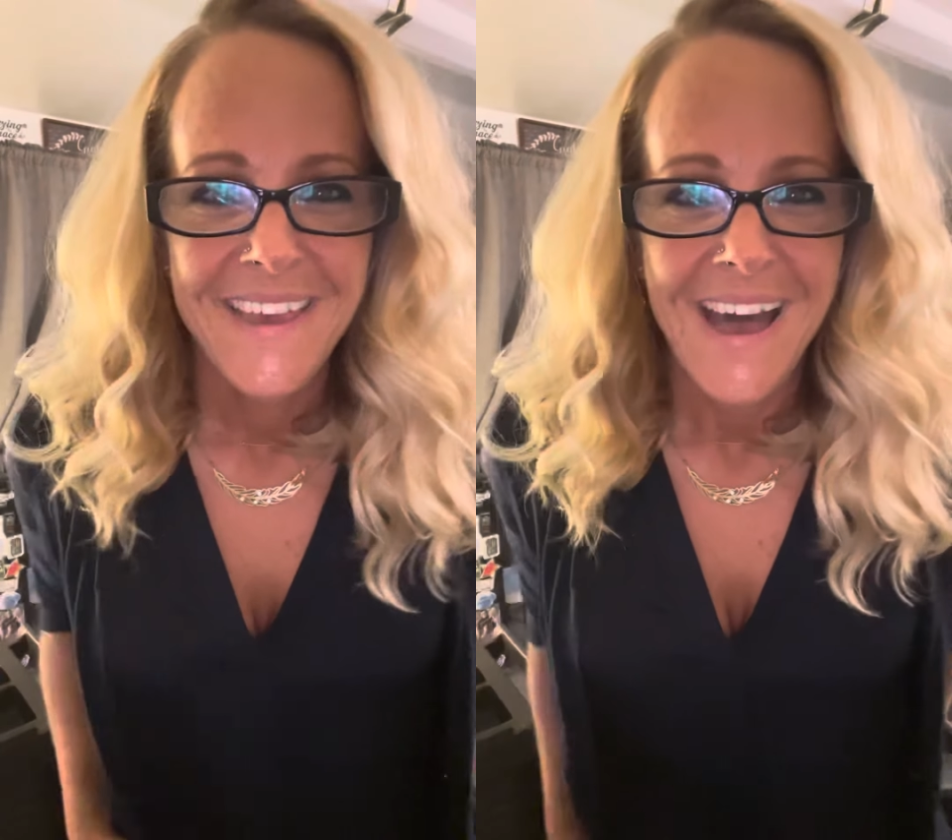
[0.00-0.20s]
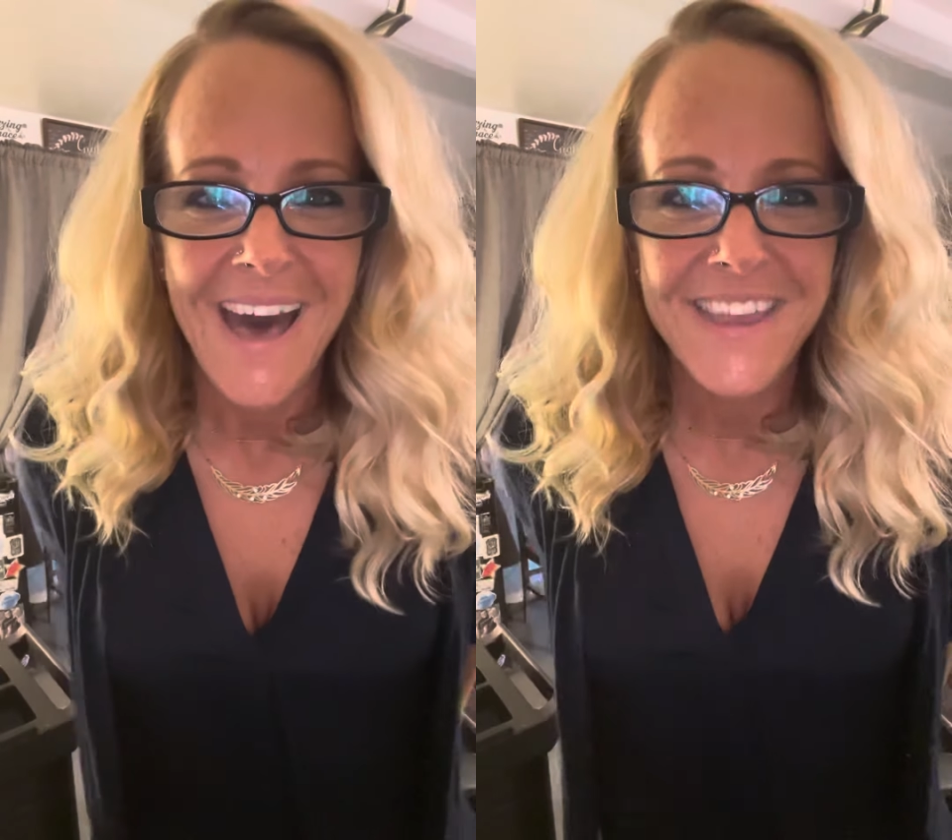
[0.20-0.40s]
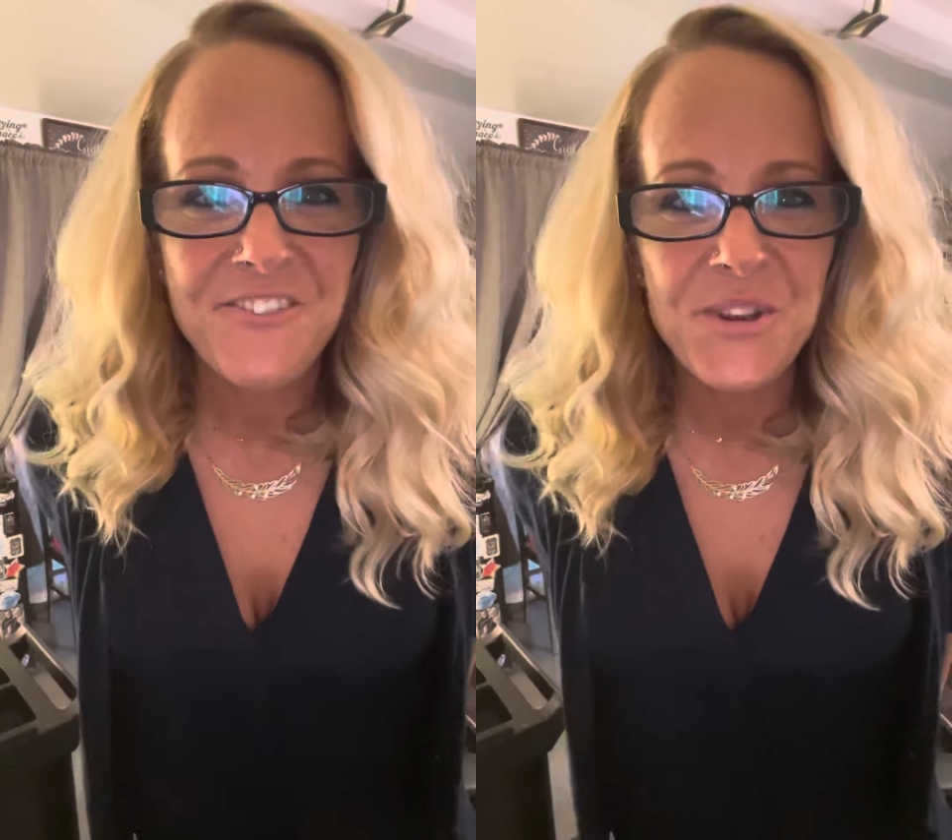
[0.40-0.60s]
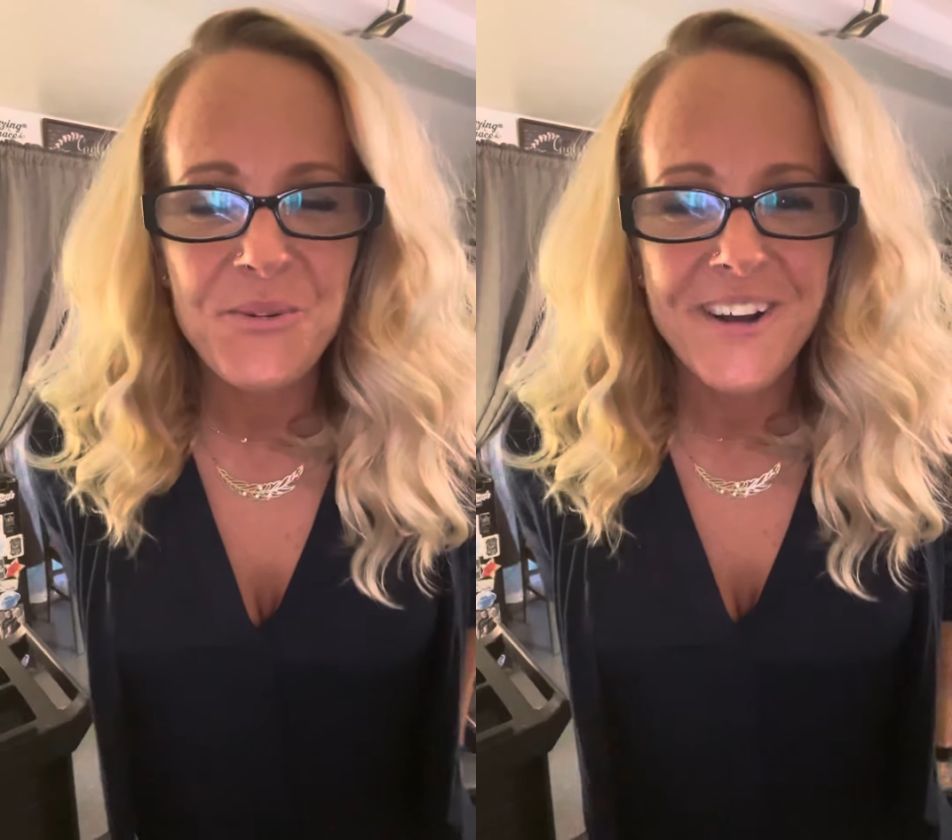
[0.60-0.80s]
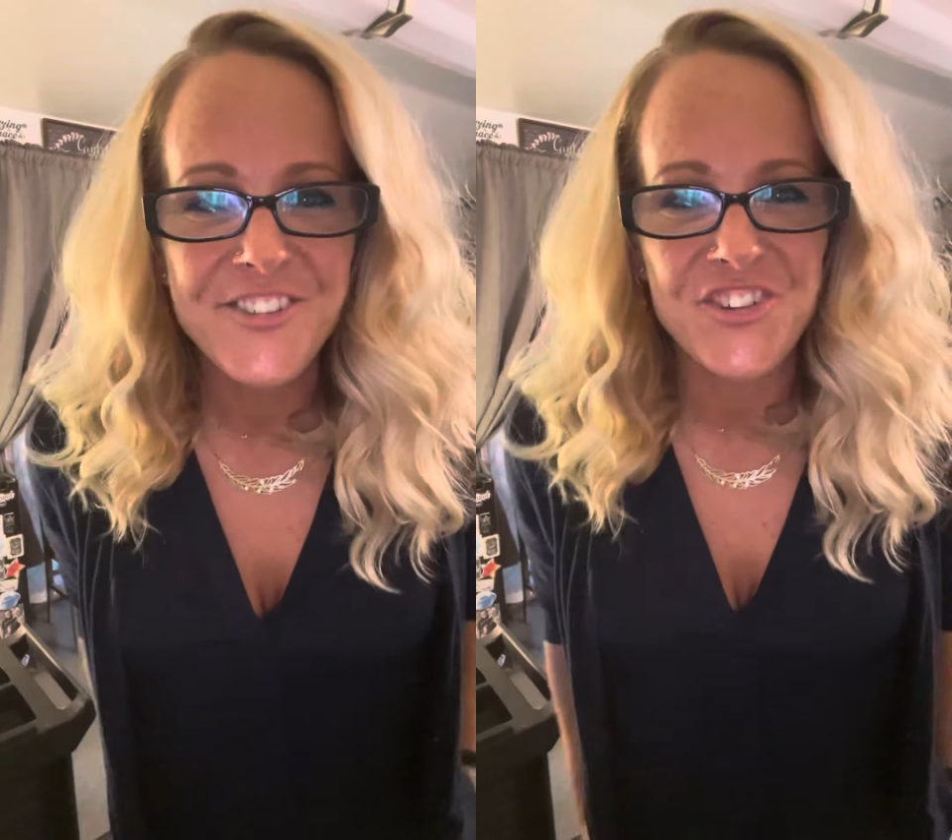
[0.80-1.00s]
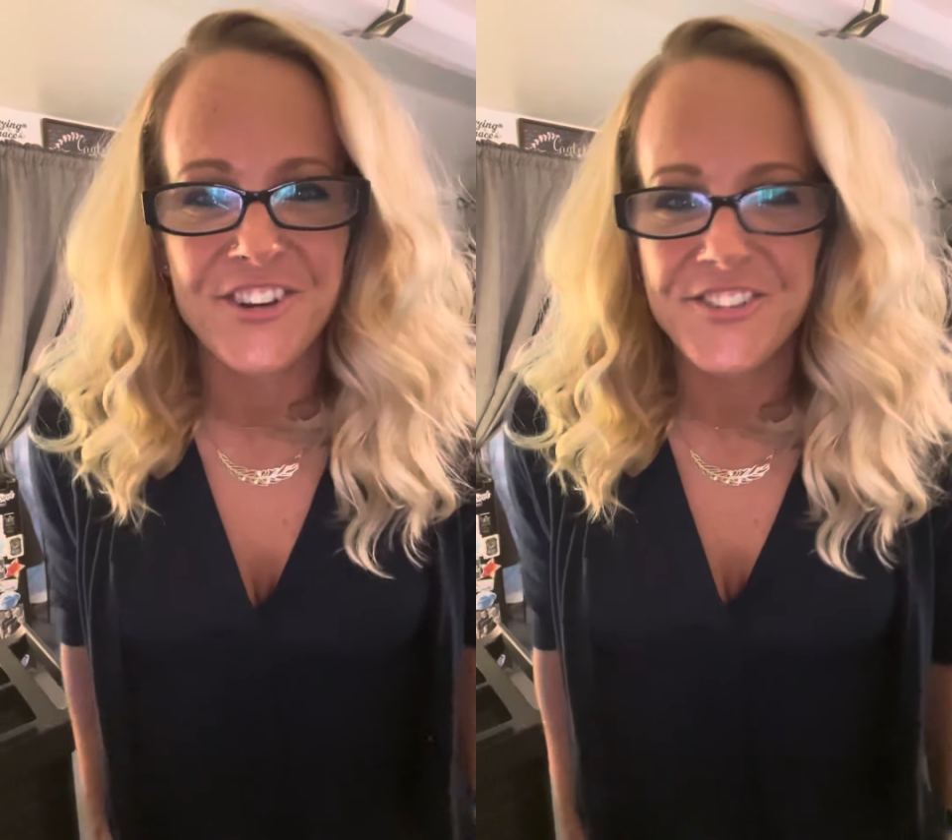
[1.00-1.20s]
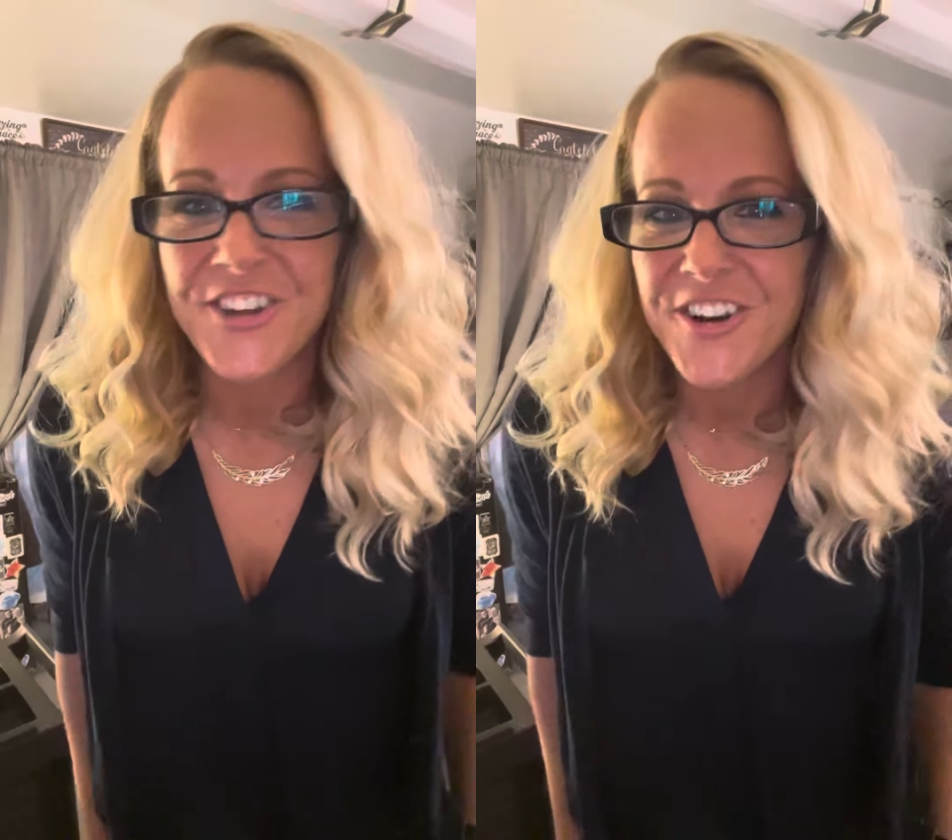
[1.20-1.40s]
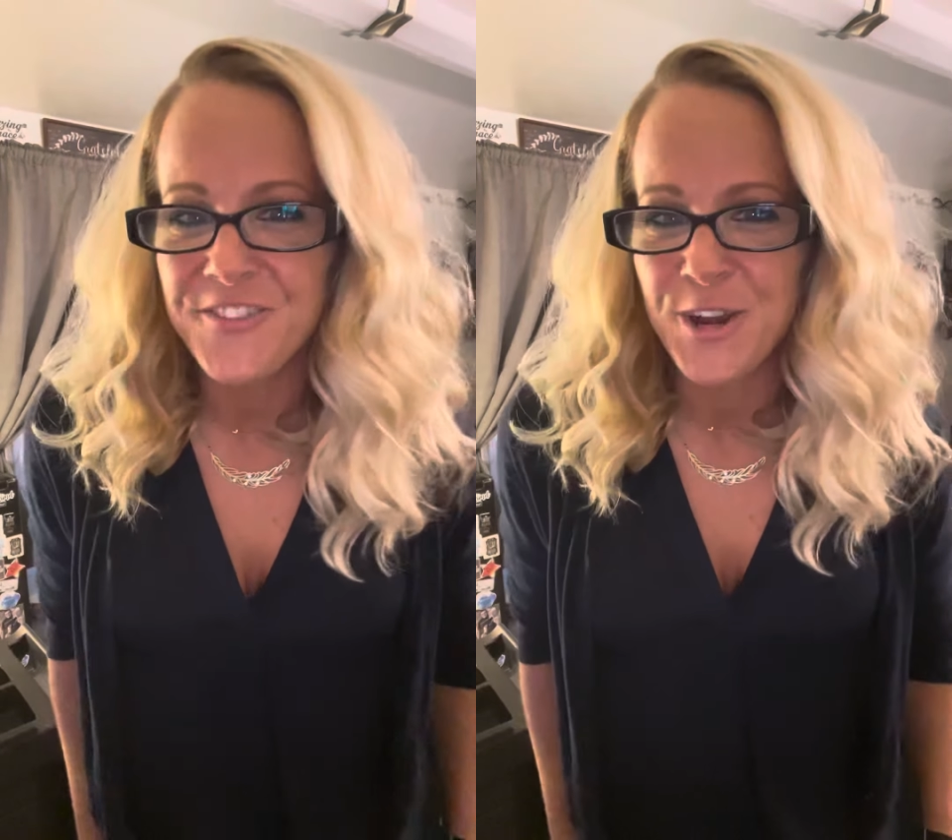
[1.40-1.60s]
Hi everyone, Cheryl
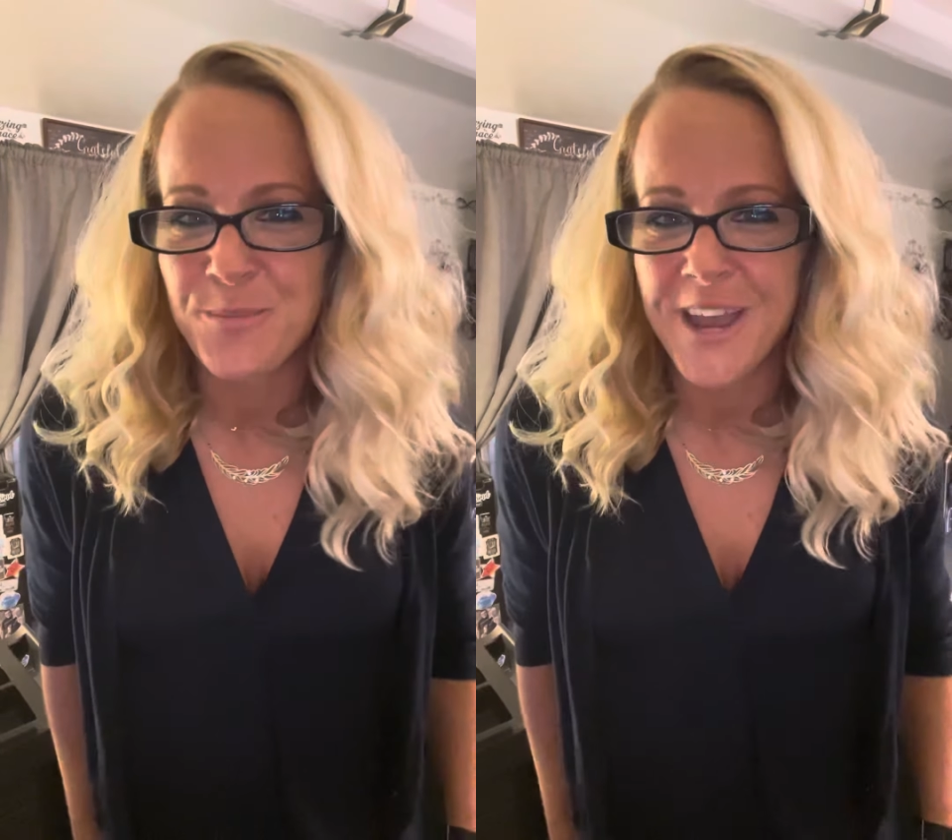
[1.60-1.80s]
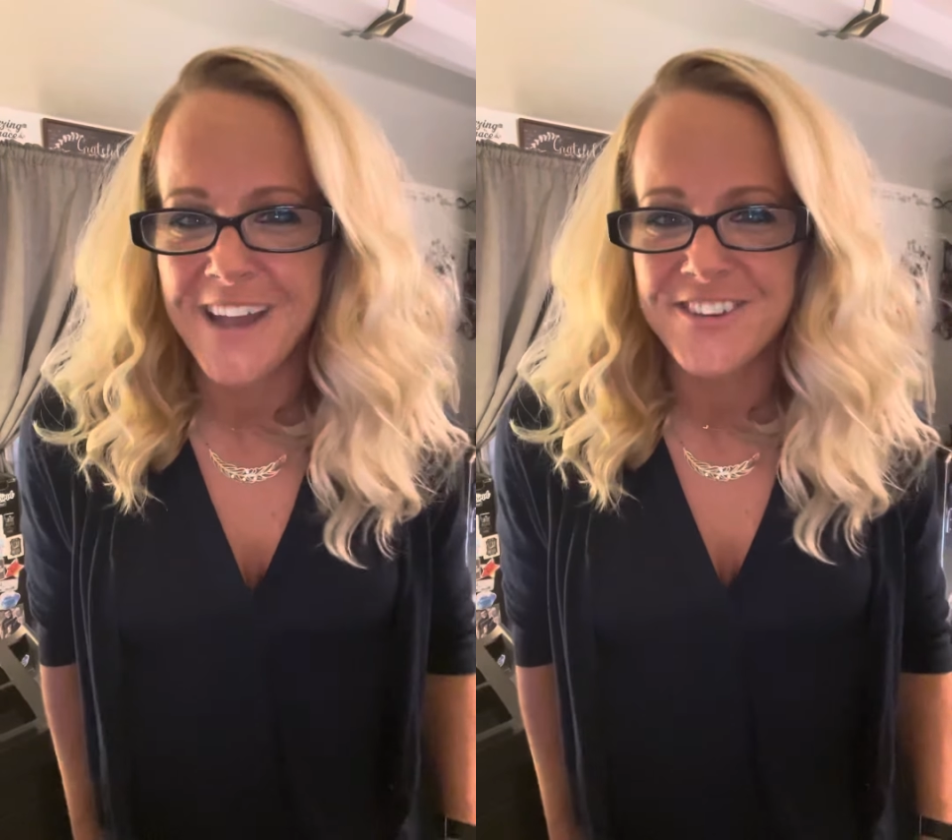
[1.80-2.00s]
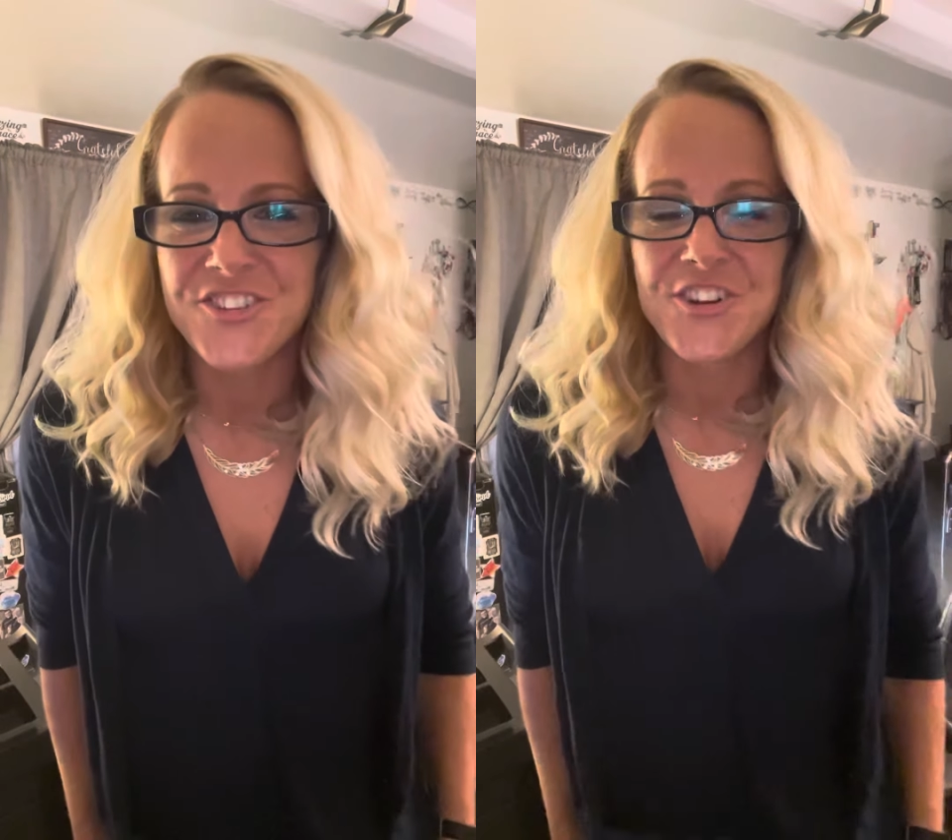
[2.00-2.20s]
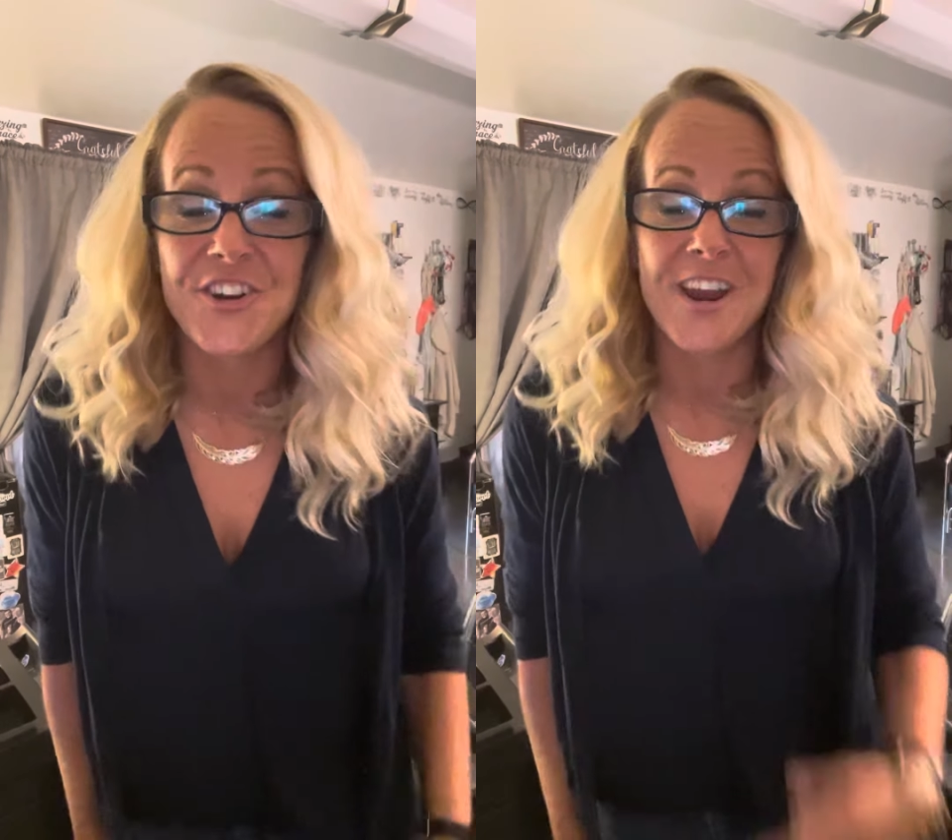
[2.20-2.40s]
Tardif, hair practitioner,